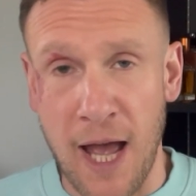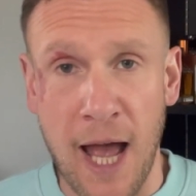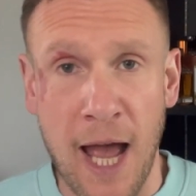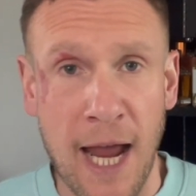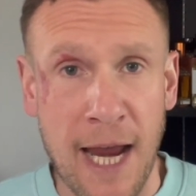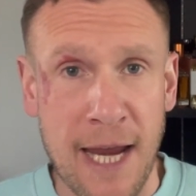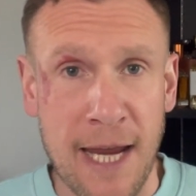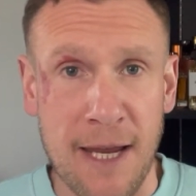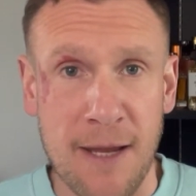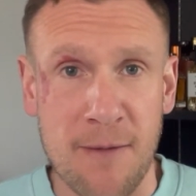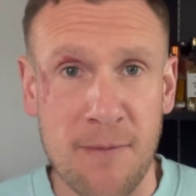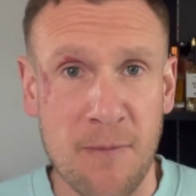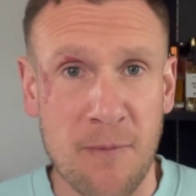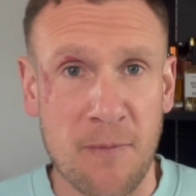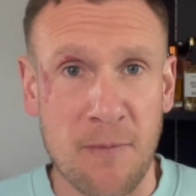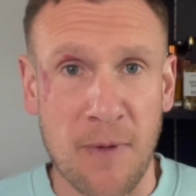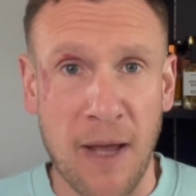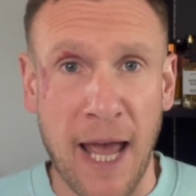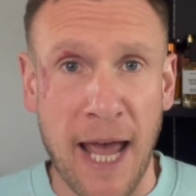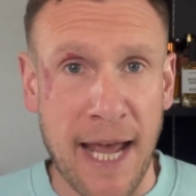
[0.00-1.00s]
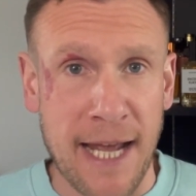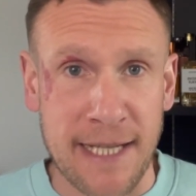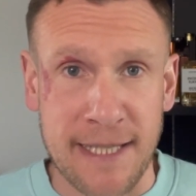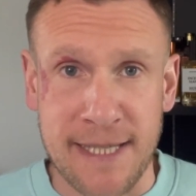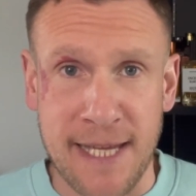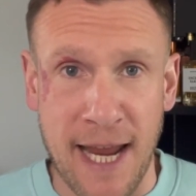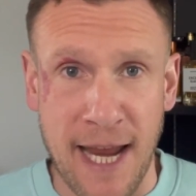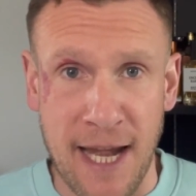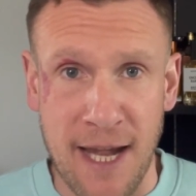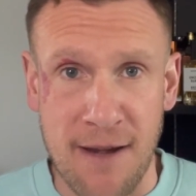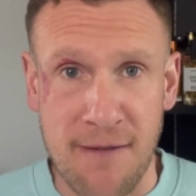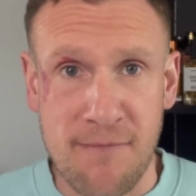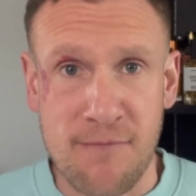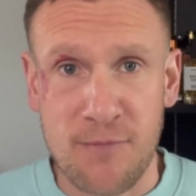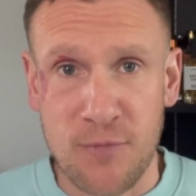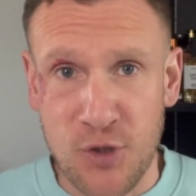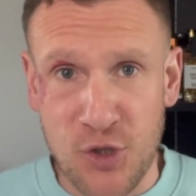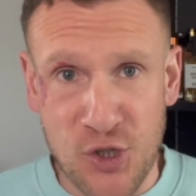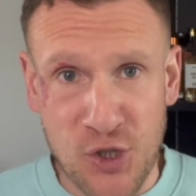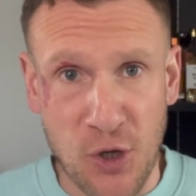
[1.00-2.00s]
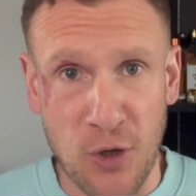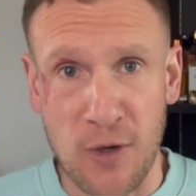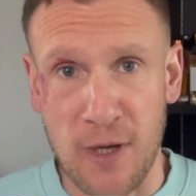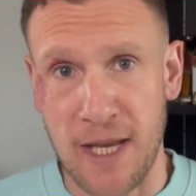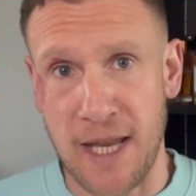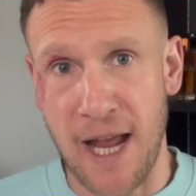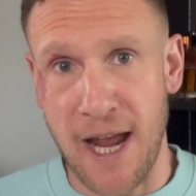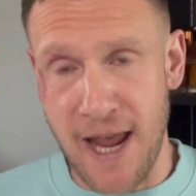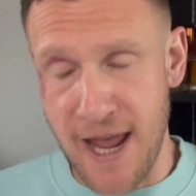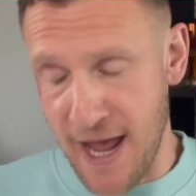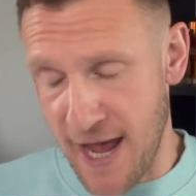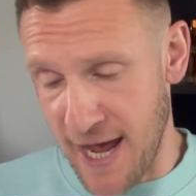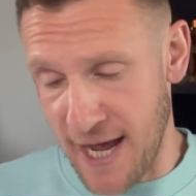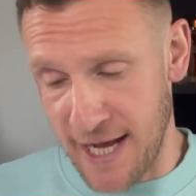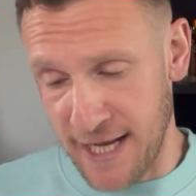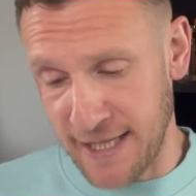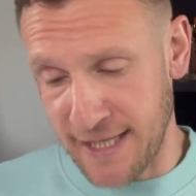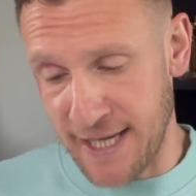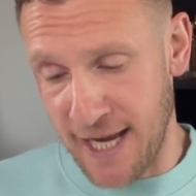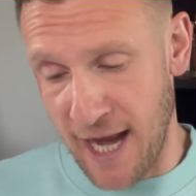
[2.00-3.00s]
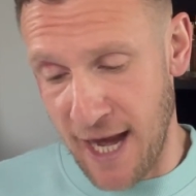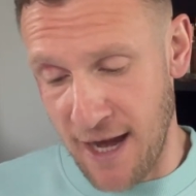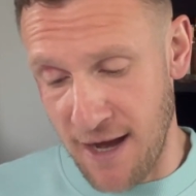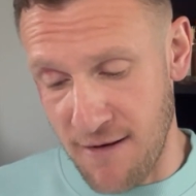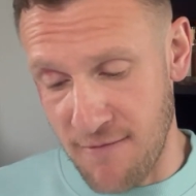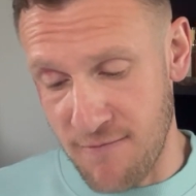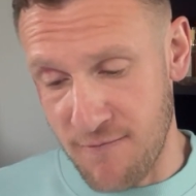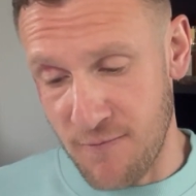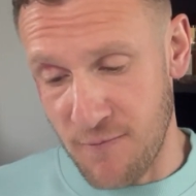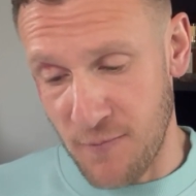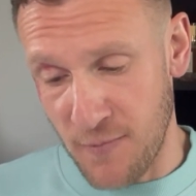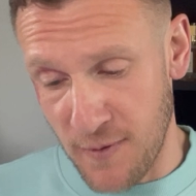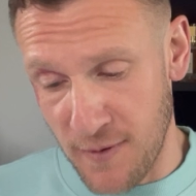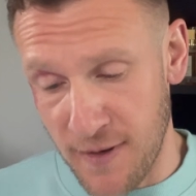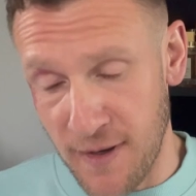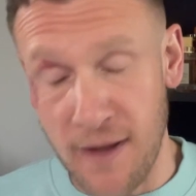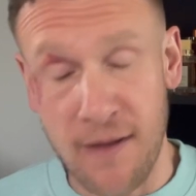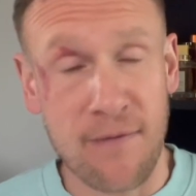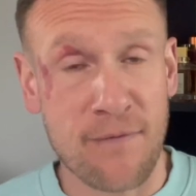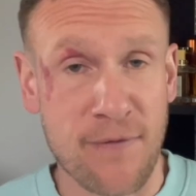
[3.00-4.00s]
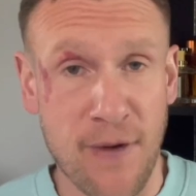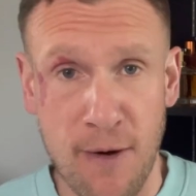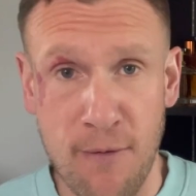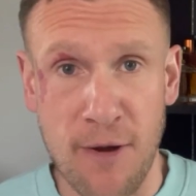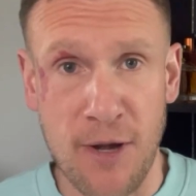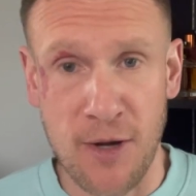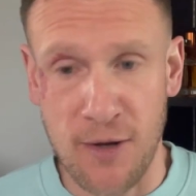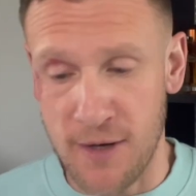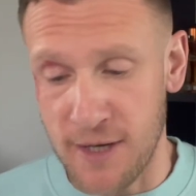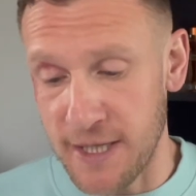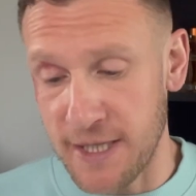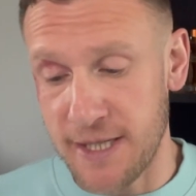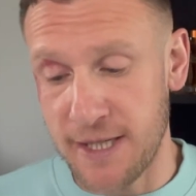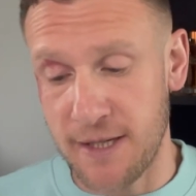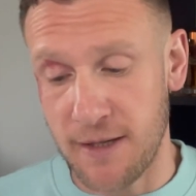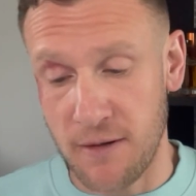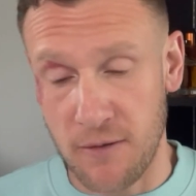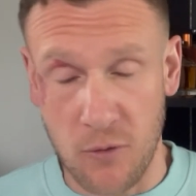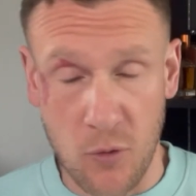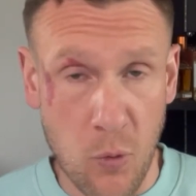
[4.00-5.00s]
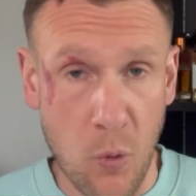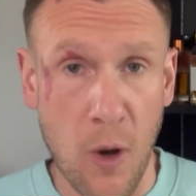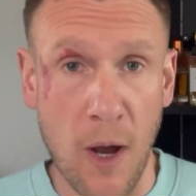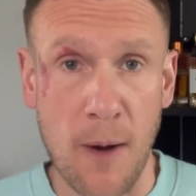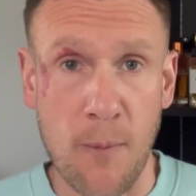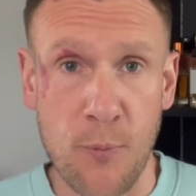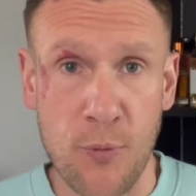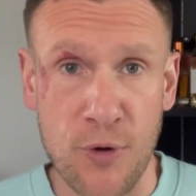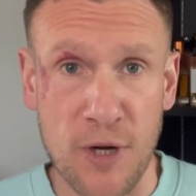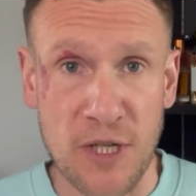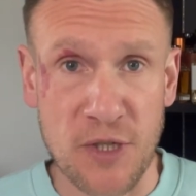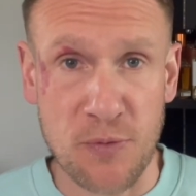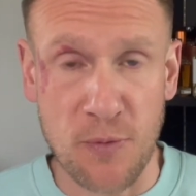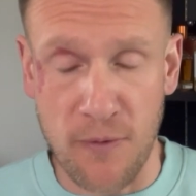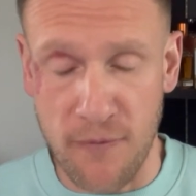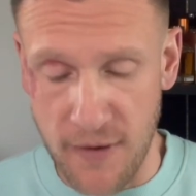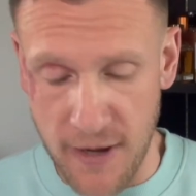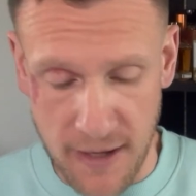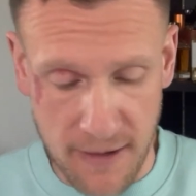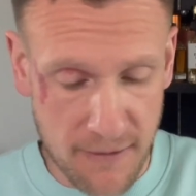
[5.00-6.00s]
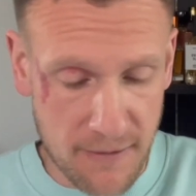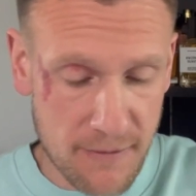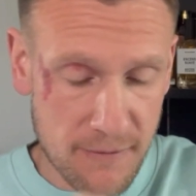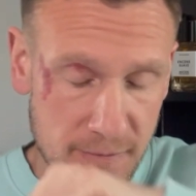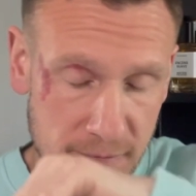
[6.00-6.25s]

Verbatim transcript: 8 out of 10. Solid 8 out of 10. Very nice. Quite impressed with it.